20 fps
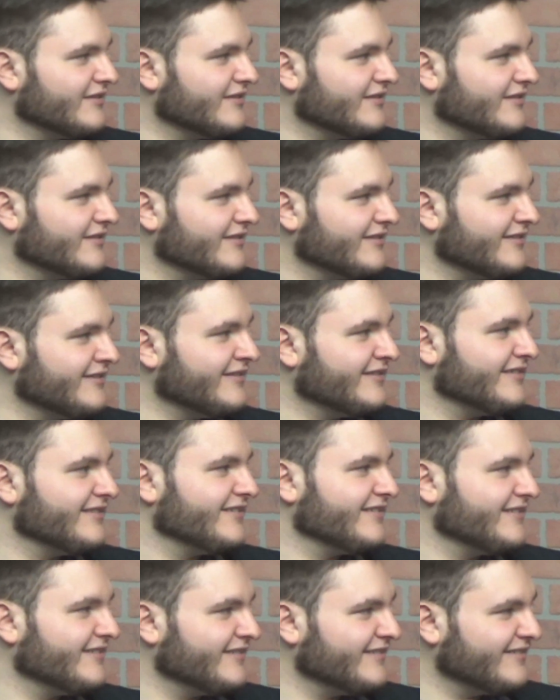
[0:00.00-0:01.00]
Chemistry from
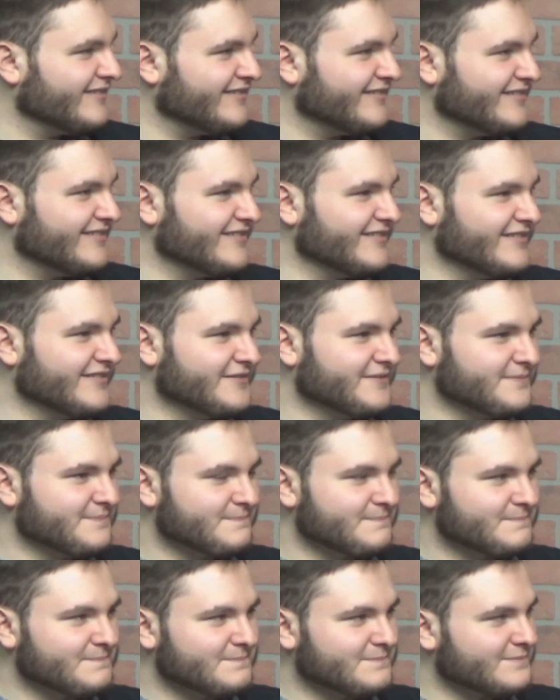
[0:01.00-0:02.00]
the bottom of the
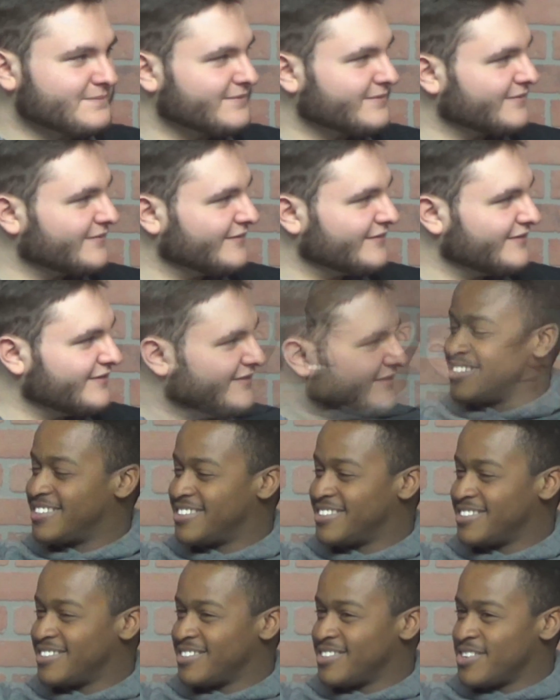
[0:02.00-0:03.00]
ocean.
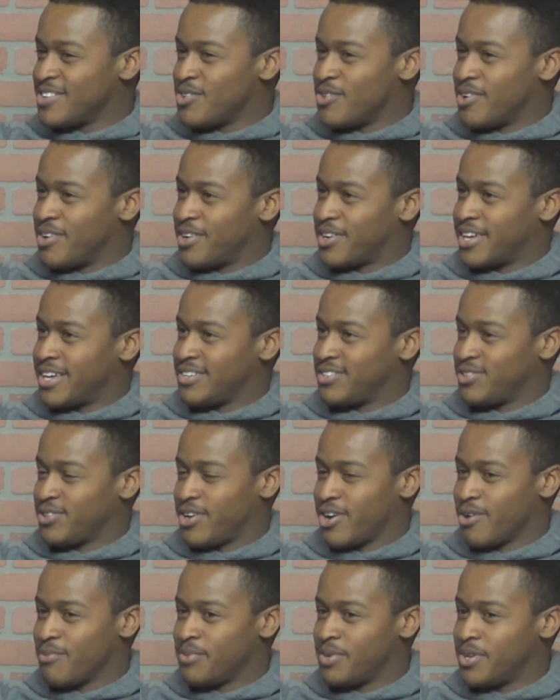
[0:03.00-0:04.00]
Okay, so
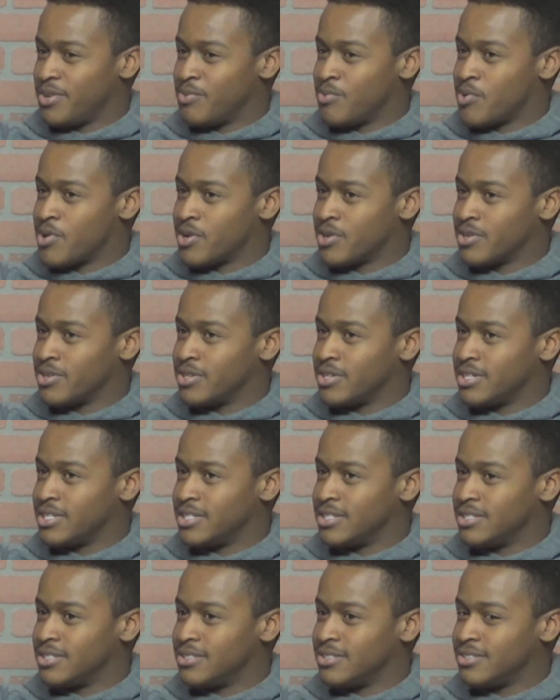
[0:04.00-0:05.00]
carbonated water
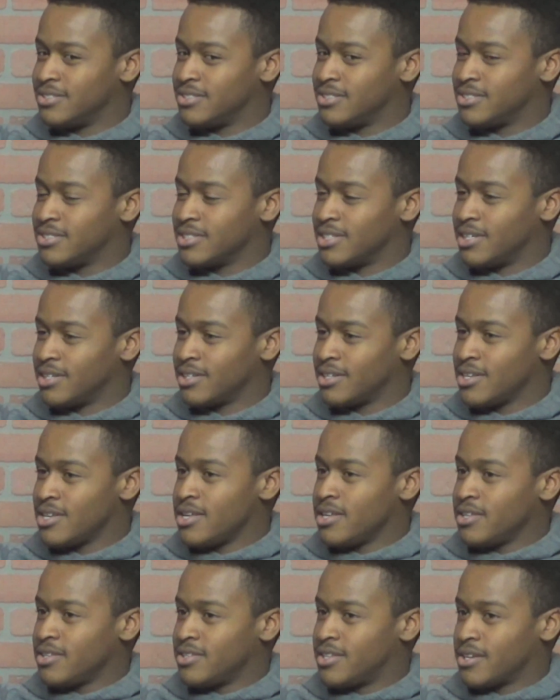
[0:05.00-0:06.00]
is
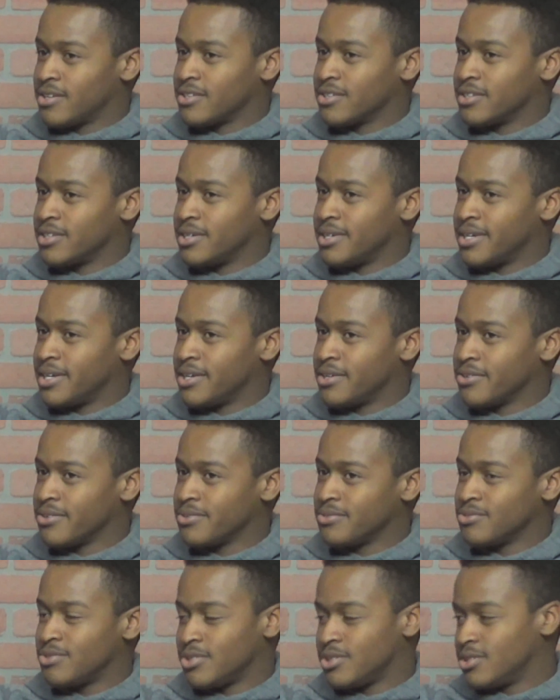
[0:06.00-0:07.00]
technically a
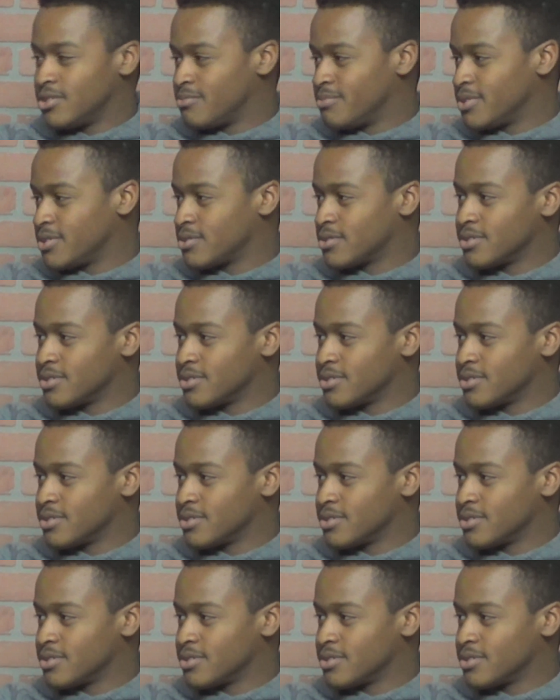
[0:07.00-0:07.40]
heterogeneous mixture.